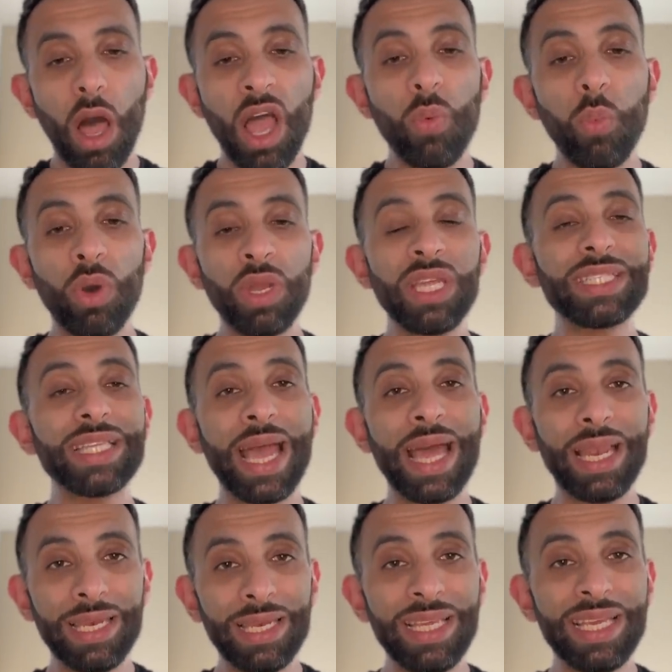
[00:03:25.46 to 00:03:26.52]
I wanted to
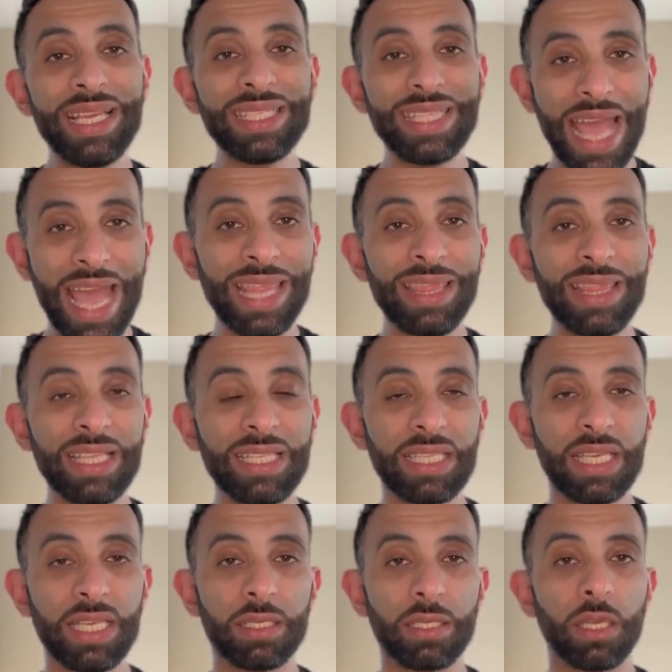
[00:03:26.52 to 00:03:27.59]
at least end this
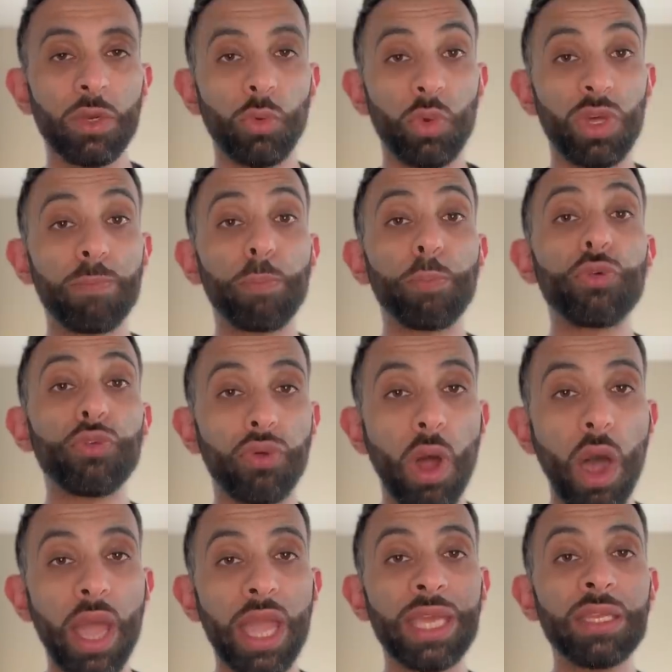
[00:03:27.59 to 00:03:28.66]
season with
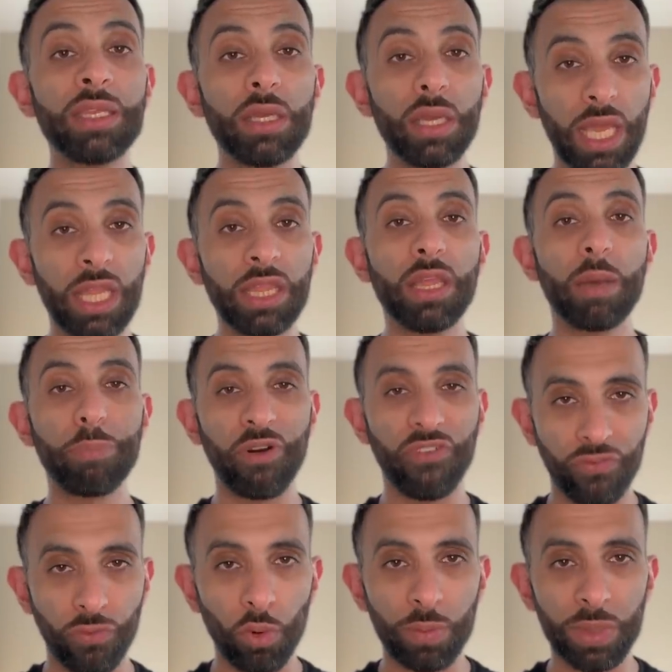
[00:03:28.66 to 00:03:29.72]
pride in the
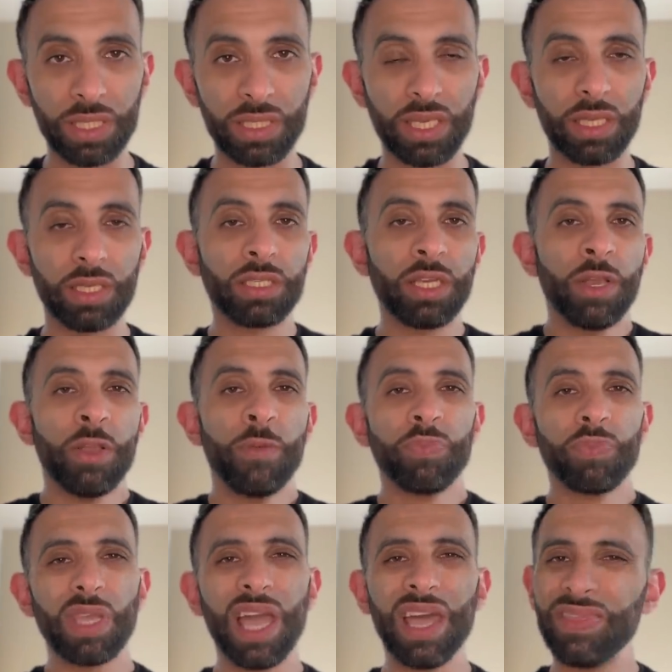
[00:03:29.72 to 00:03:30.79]
performances,
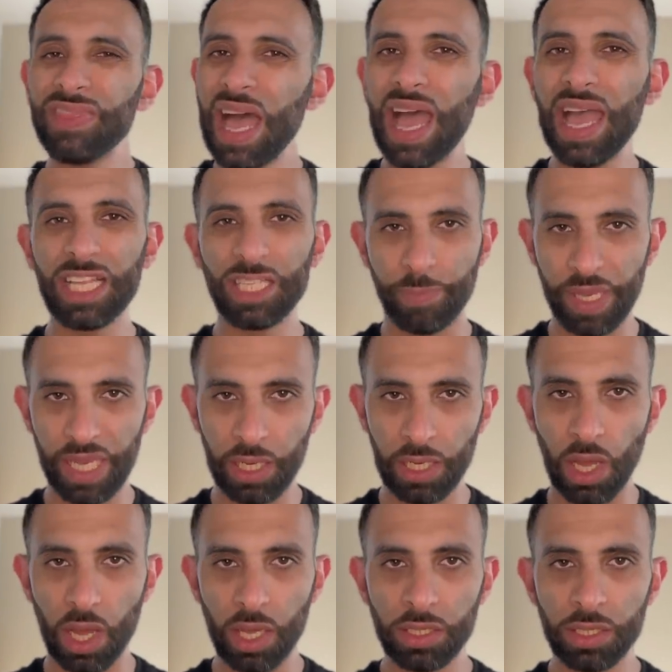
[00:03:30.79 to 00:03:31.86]
and that has been
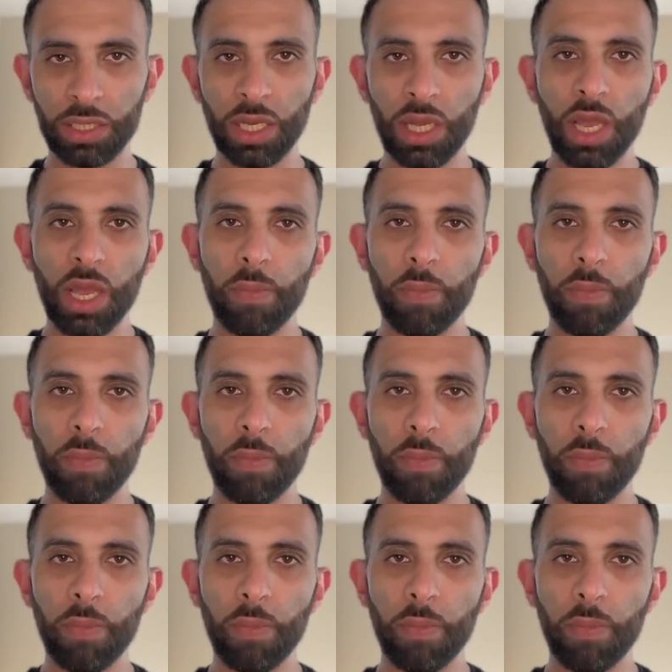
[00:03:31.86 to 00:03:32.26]
lost.